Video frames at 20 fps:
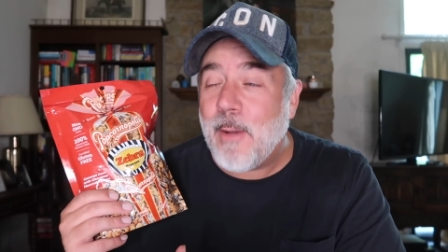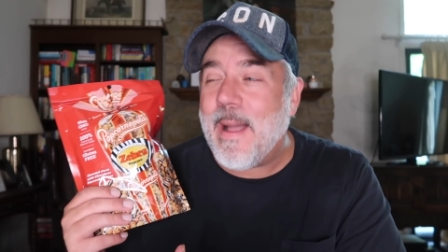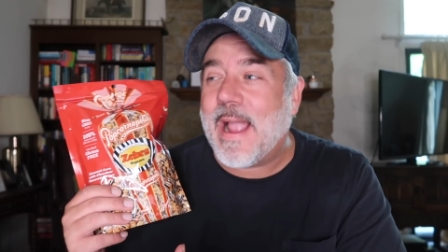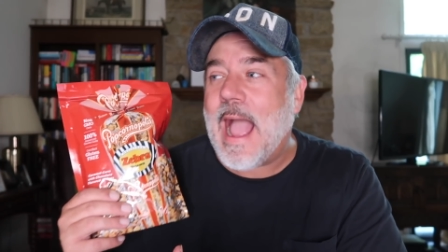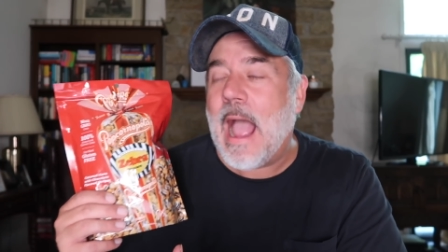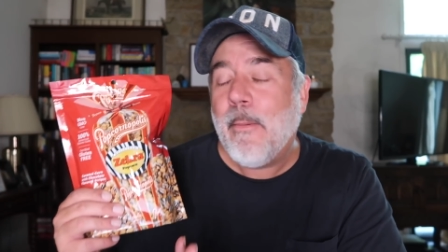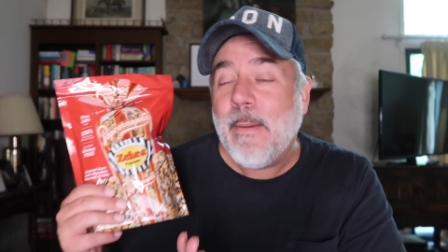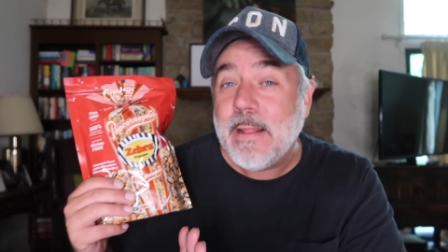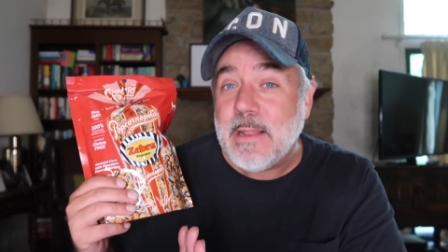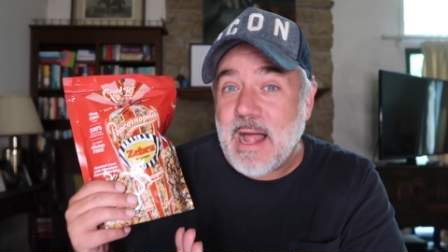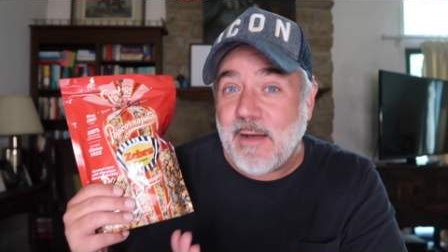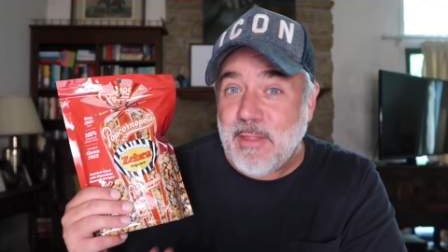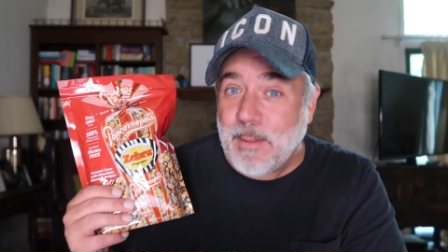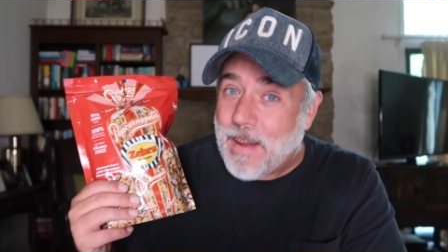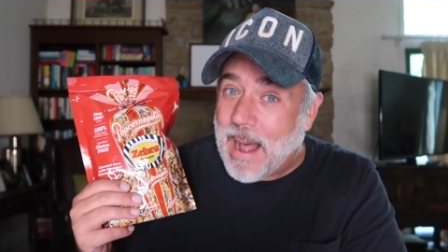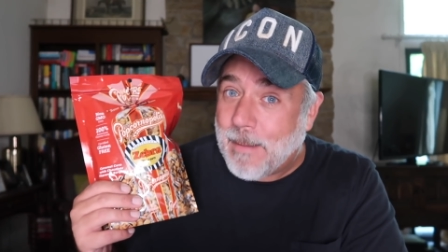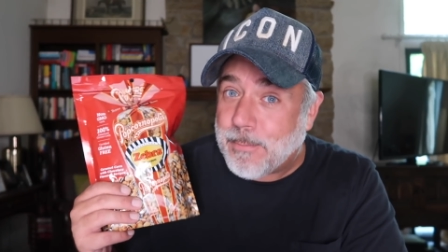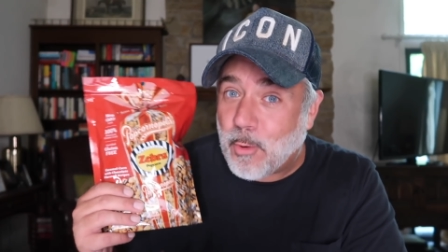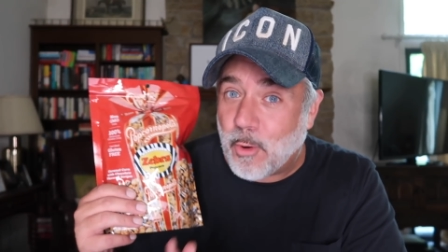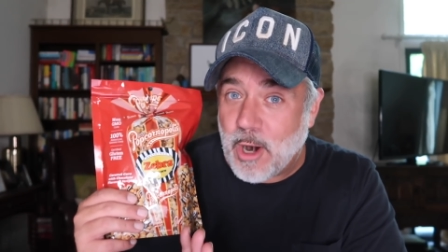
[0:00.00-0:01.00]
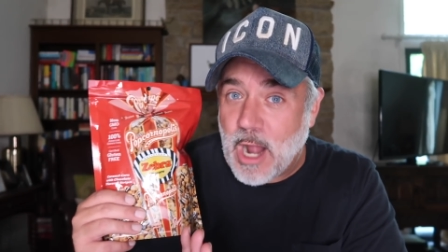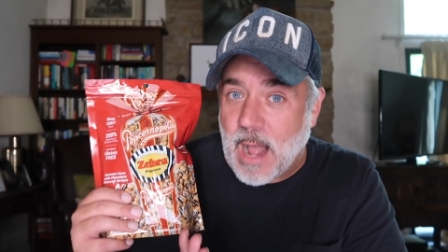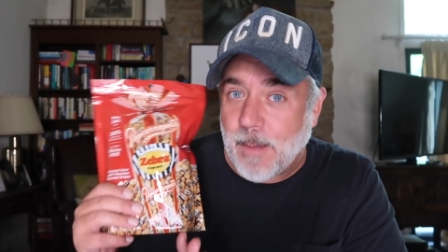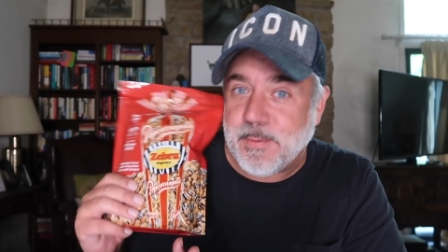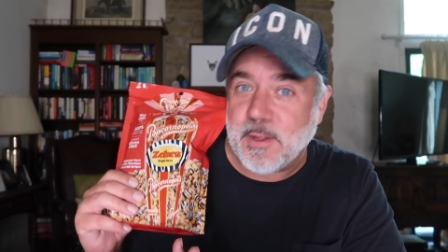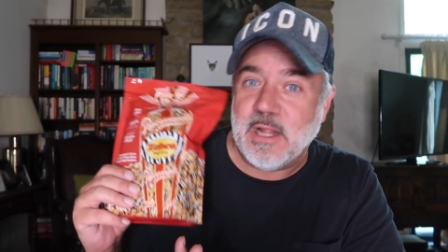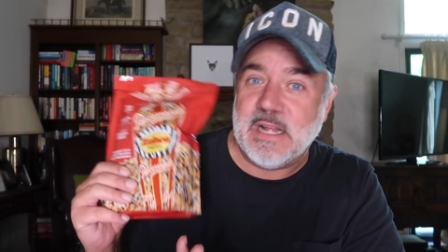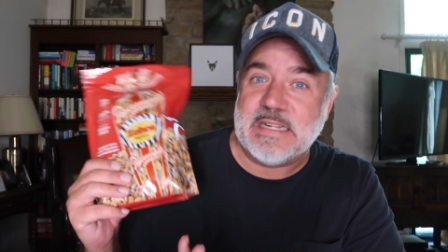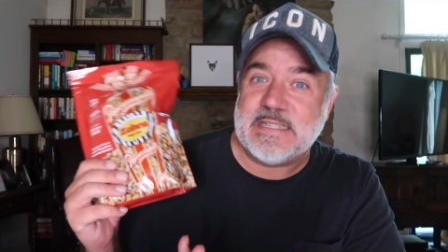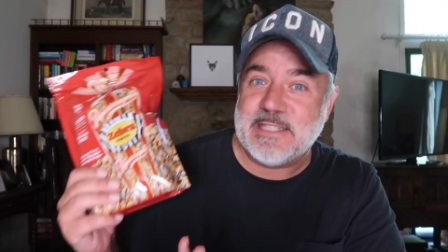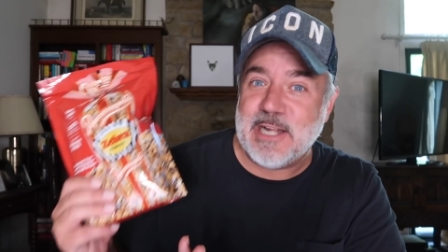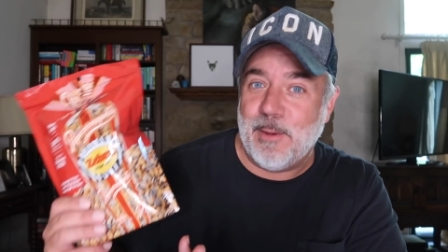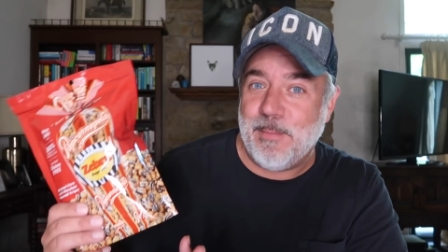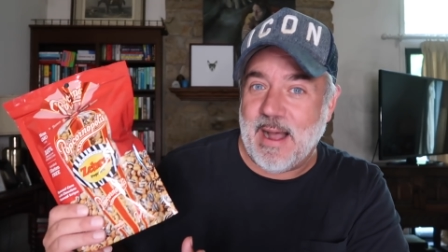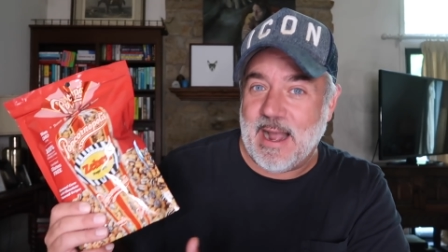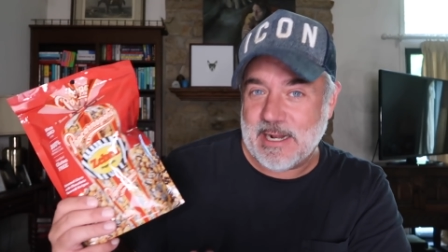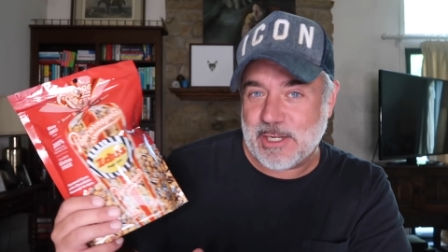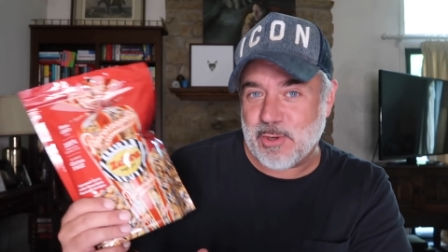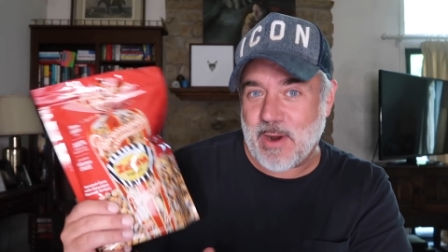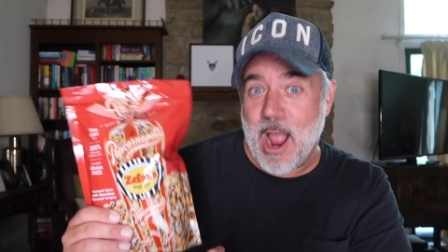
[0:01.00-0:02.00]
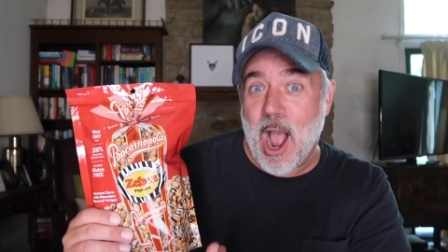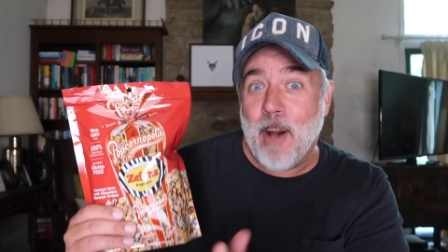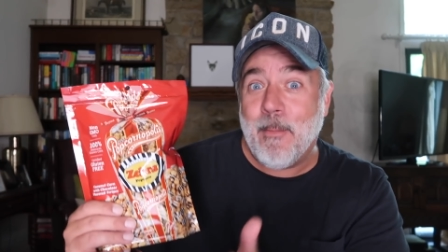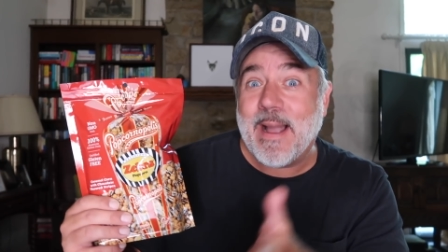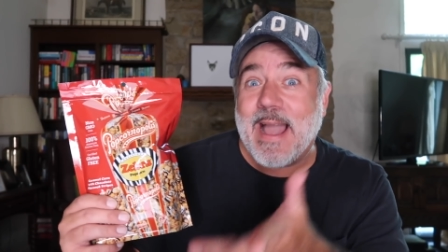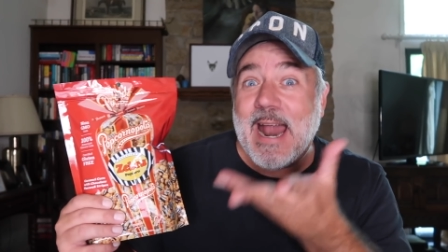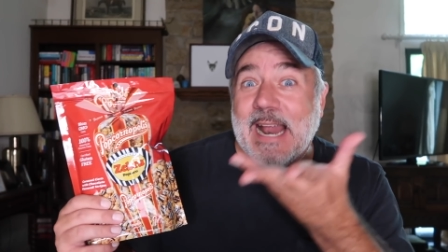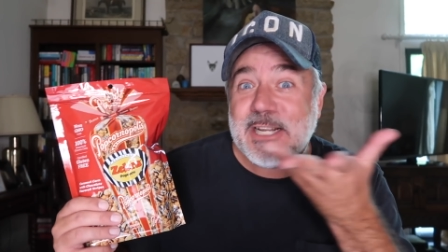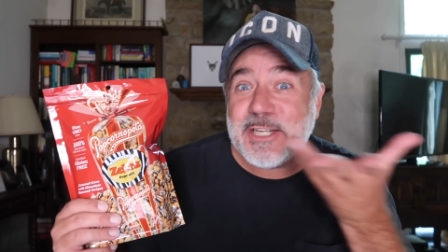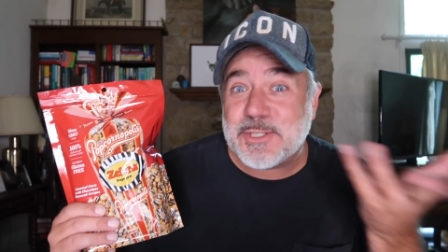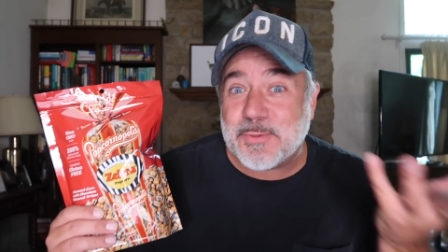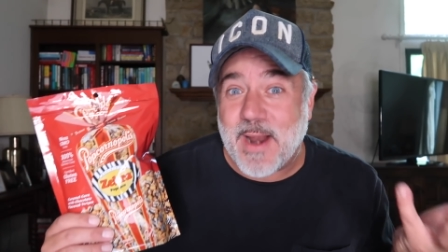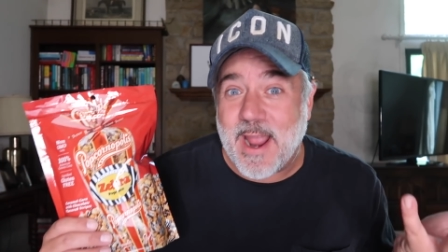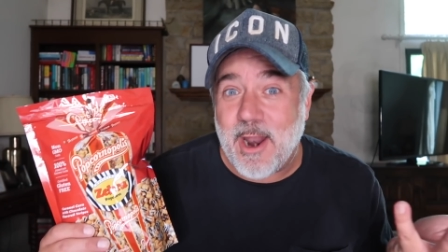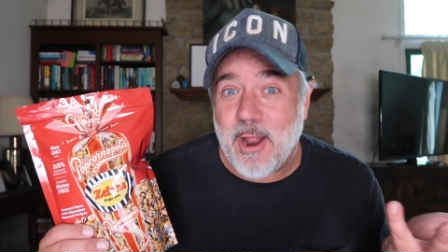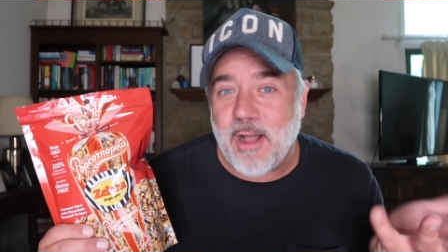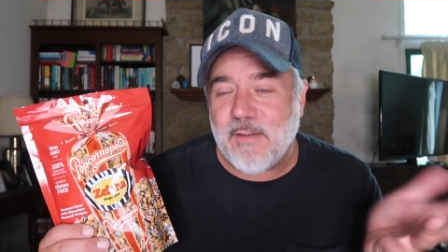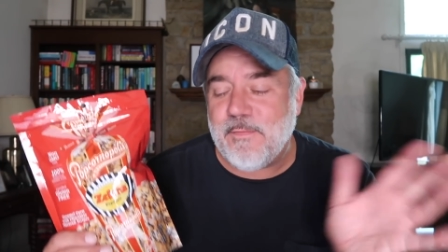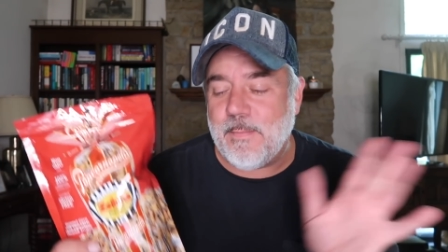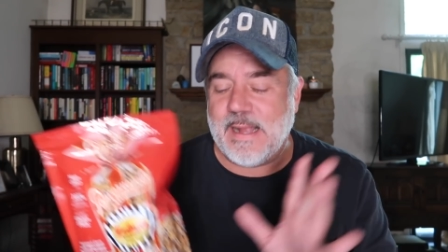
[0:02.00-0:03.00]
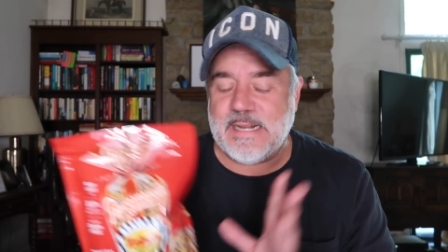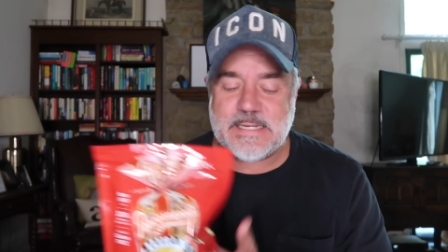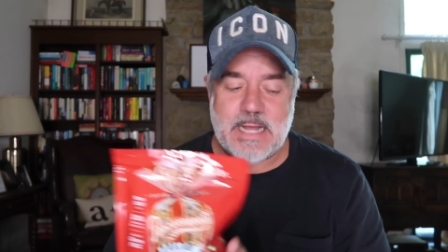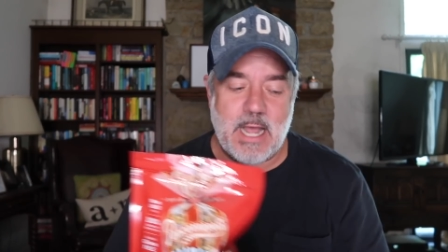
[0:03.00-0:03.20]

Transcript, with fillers: Oh my God, we love the Popcornopolis so much, right? Oh my God, it just ran off my